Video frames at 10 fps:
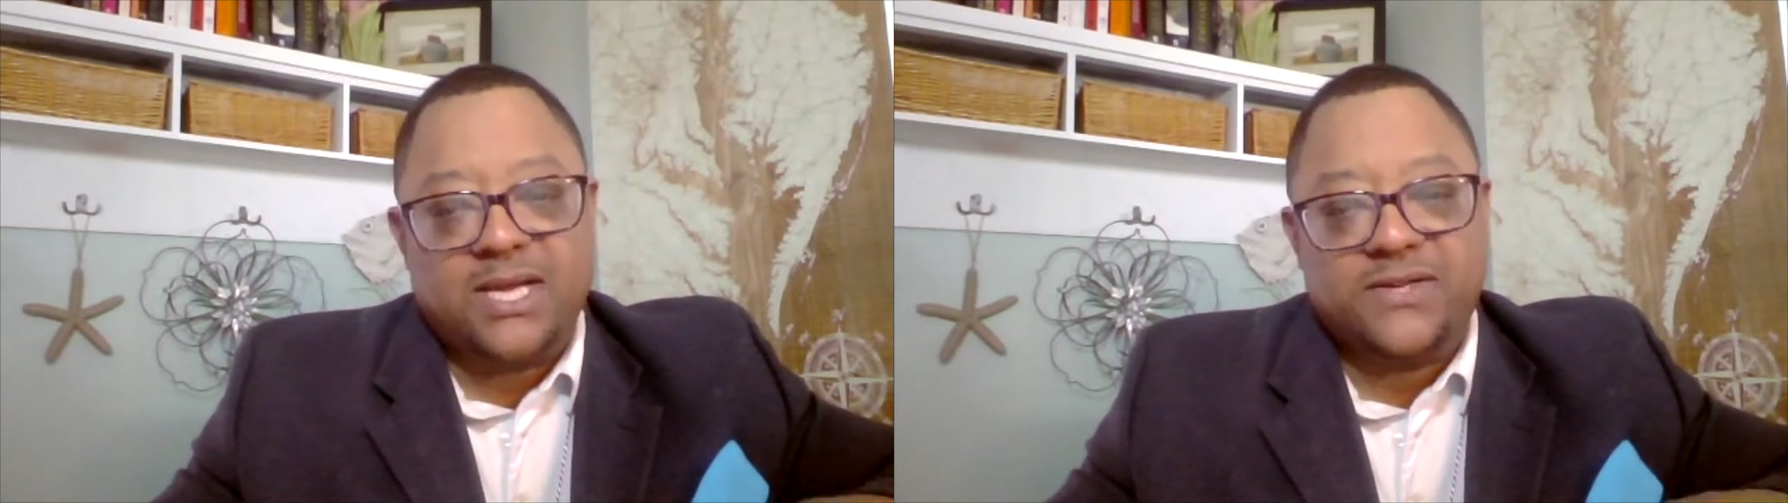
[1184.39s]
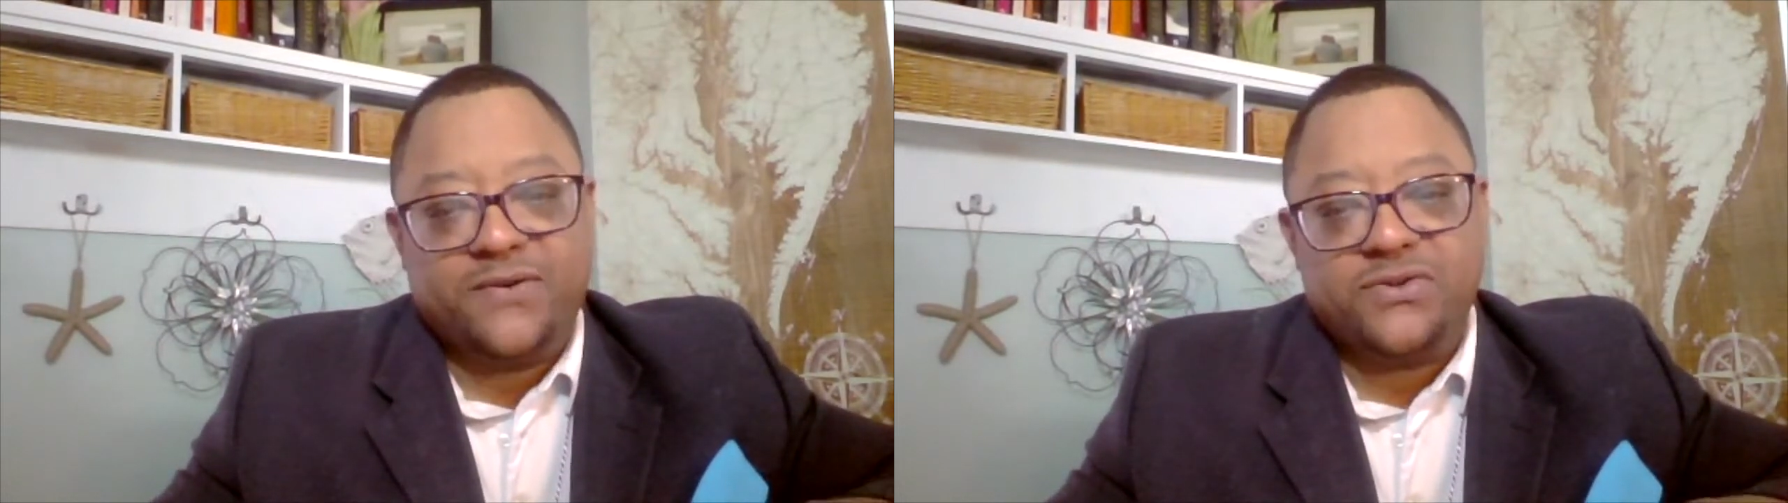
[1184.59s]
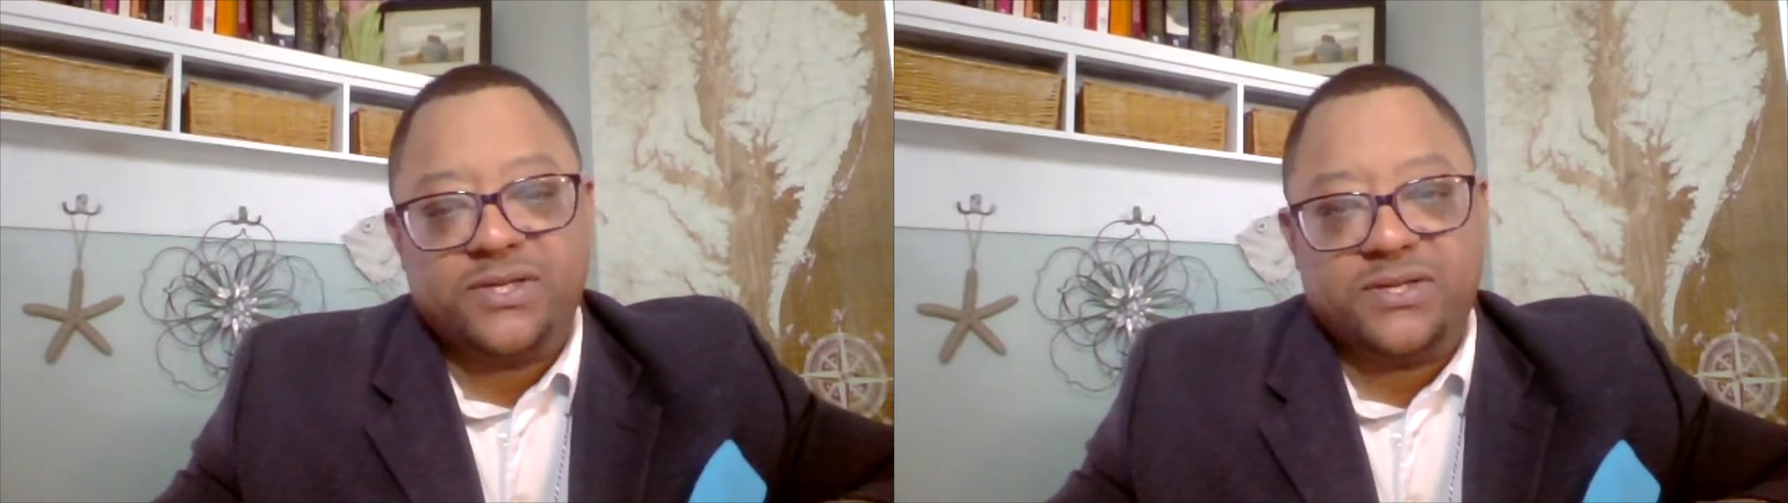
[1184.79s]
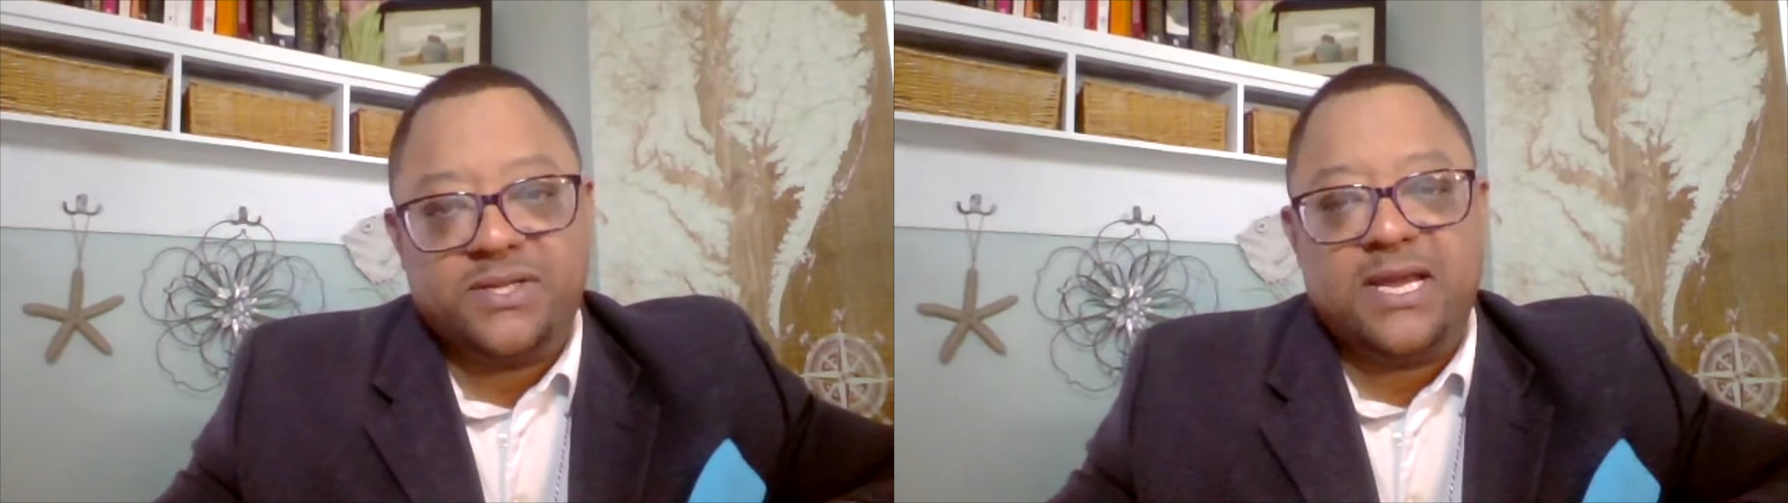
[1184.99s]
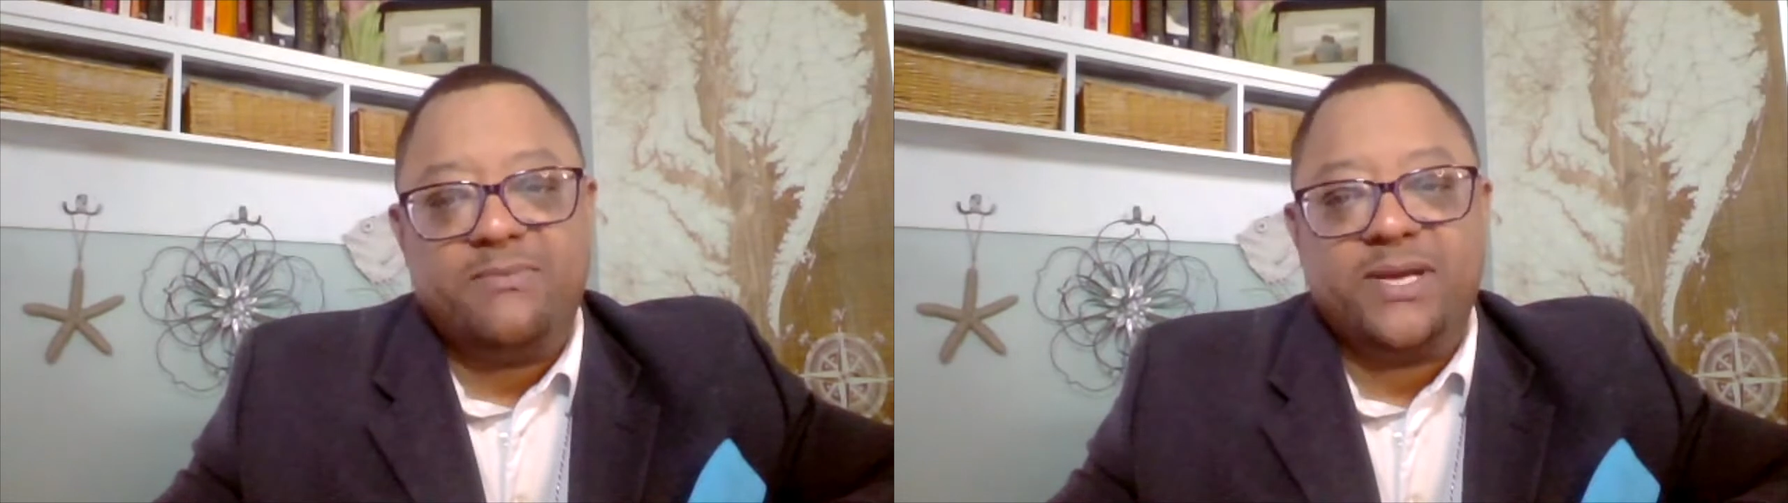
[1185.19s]
us versus
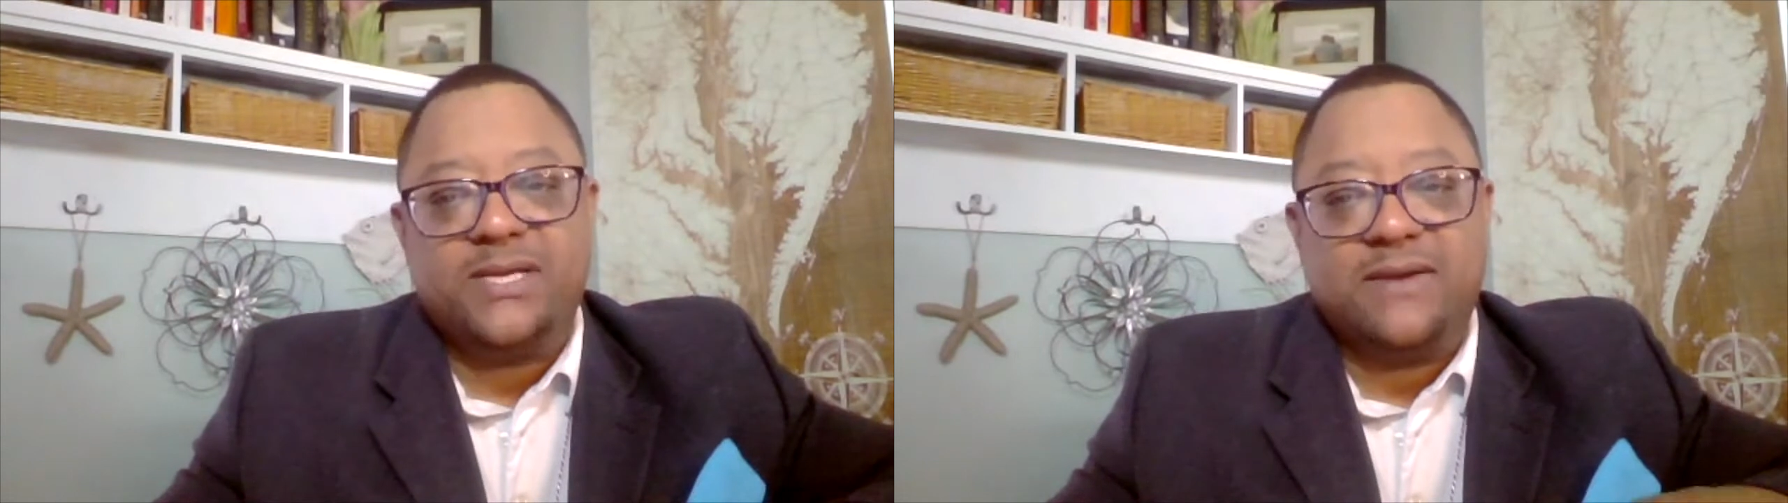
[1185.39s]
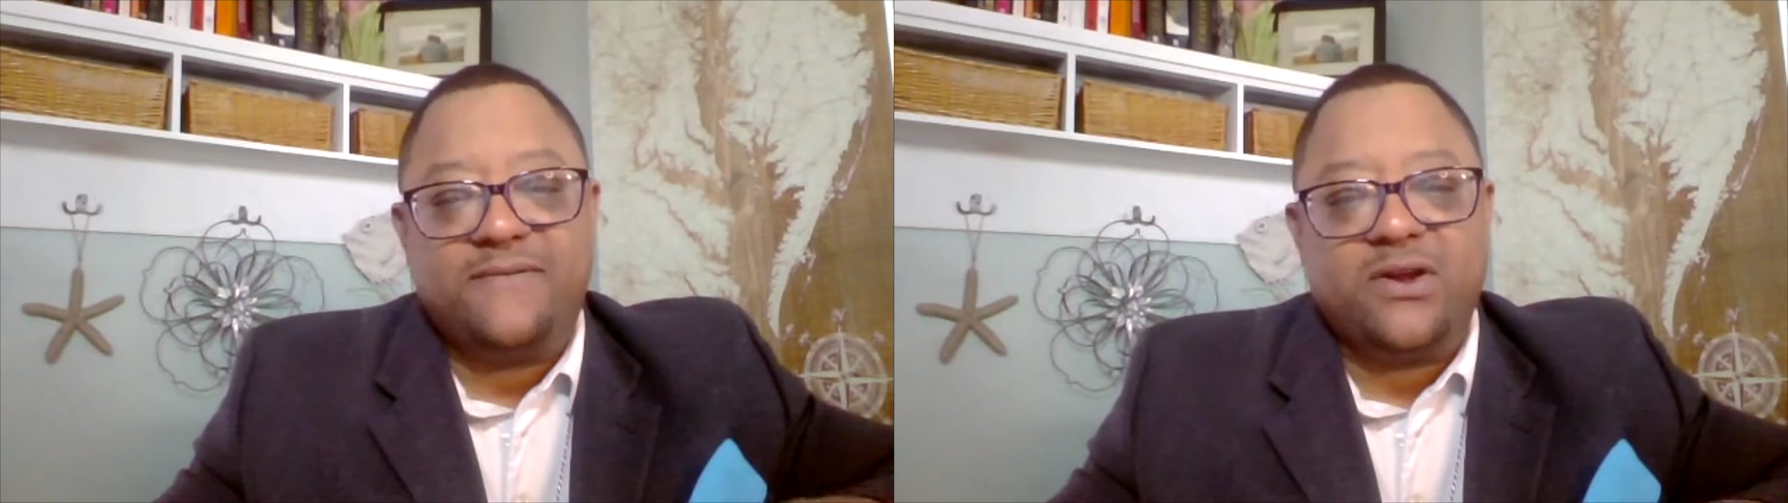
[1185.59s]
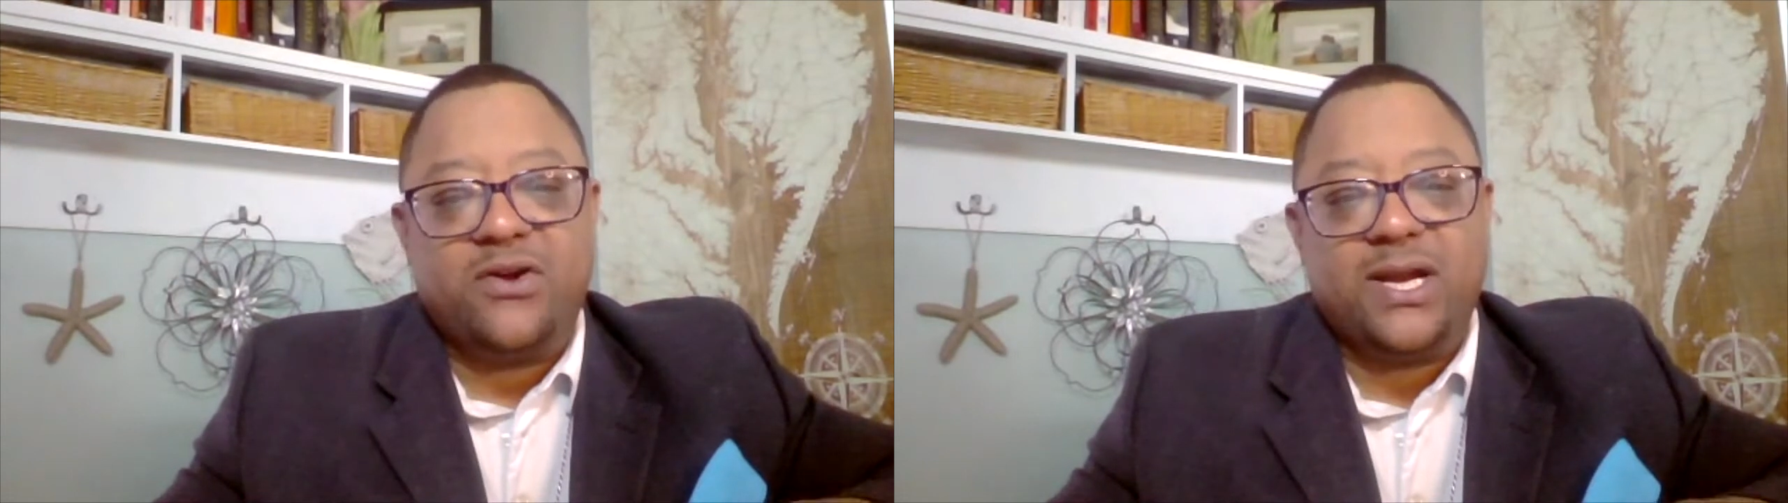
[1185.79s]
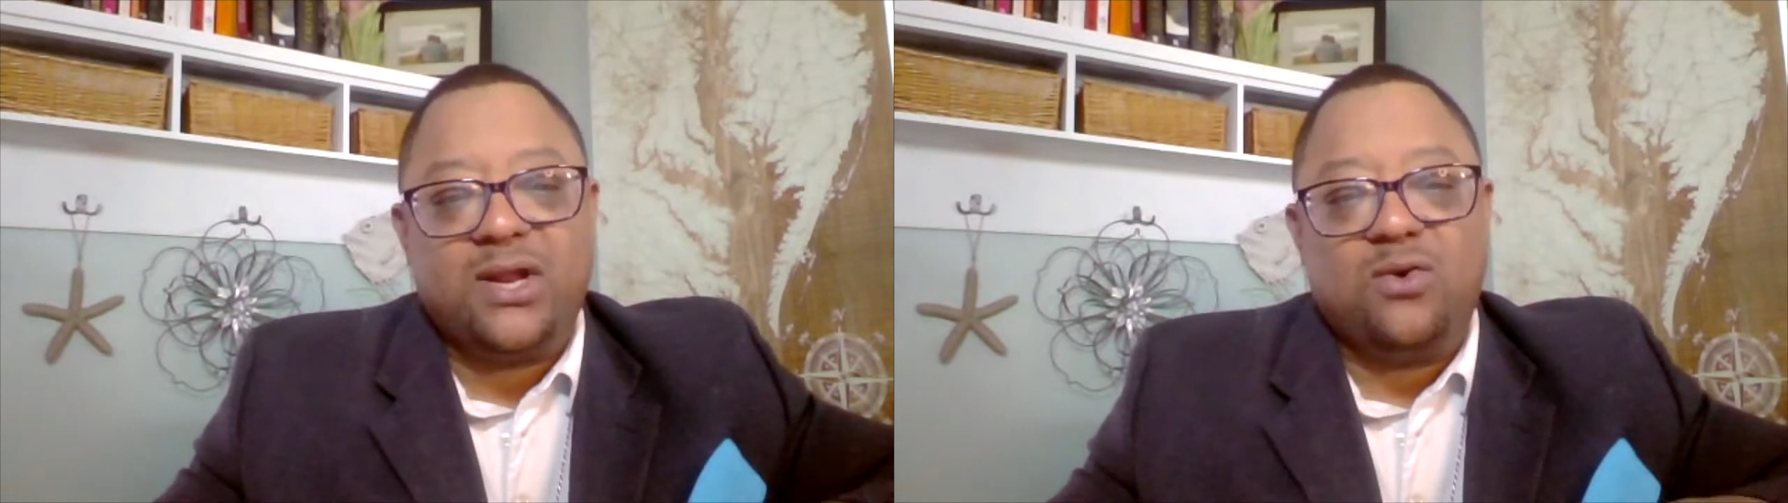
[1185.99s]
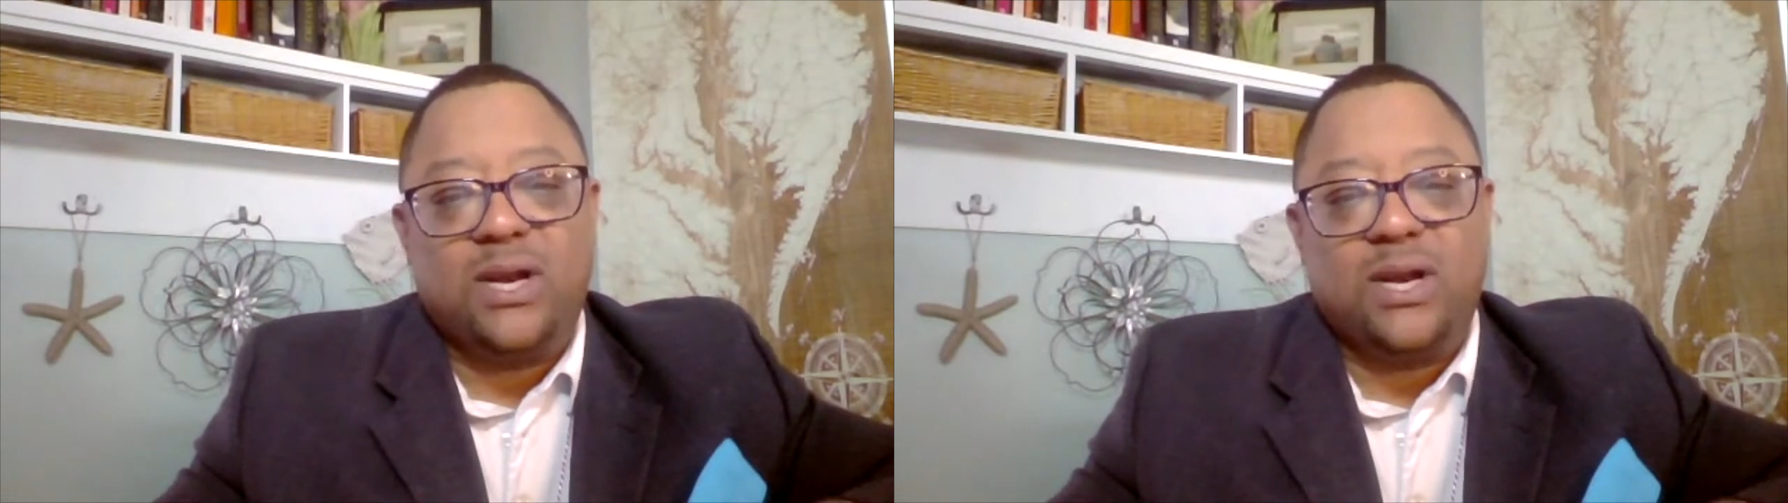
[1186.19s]
them is a very low